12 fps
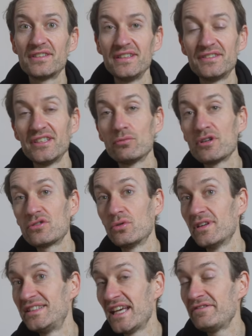since the
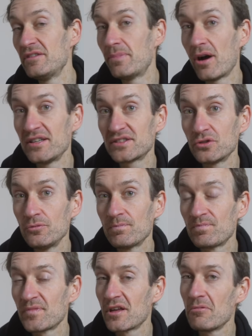original safety bicycle,
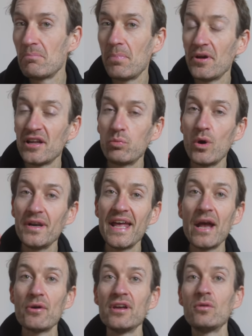but there's one
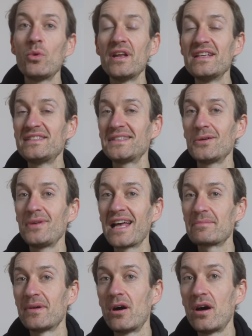area where they still
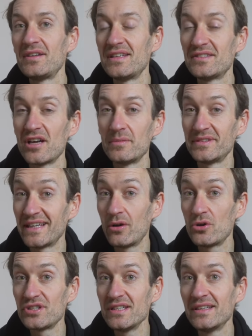lag behind in terms of
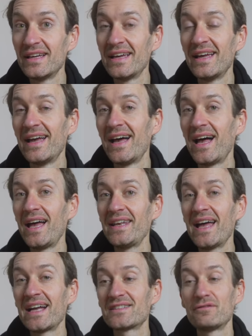technology, and
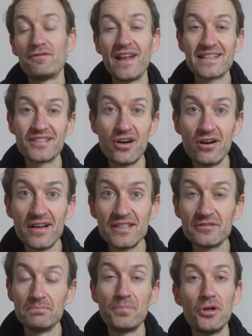that's flat
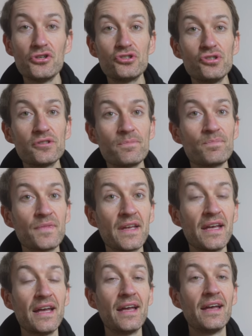tyres and punctures.
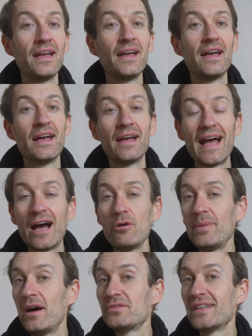How
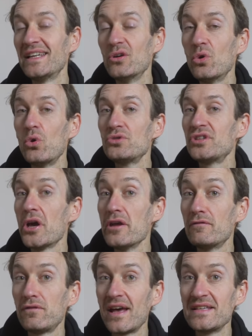about an
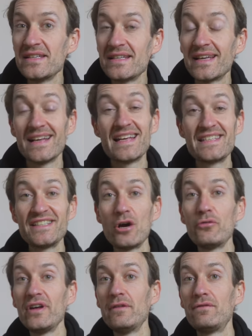auto-inflating,
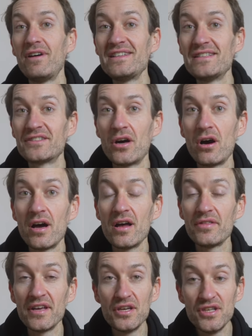self-inflating tyre
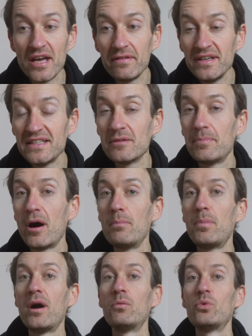that you never need to
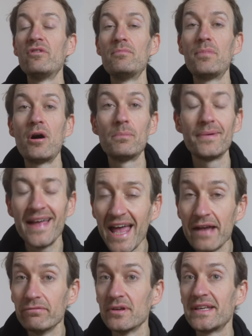pump up with a pump
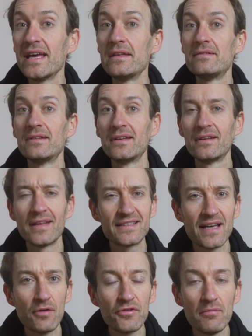ever again? That
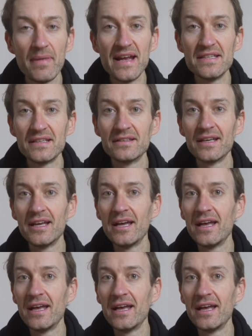sounds amazing.